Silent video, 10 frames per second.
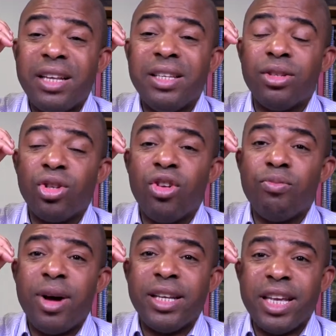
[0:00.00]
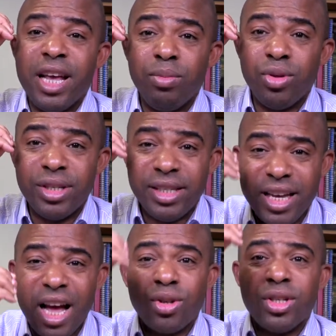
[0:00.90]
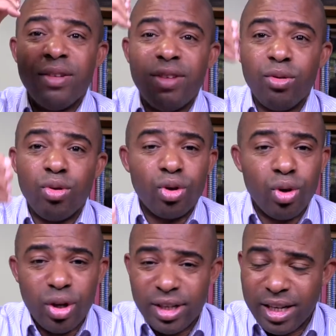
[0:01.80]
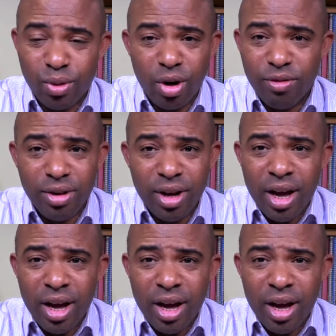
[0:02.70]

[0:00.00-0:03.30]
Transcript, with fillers: the Son of Man came to seek and to save that which was lost. That is one of the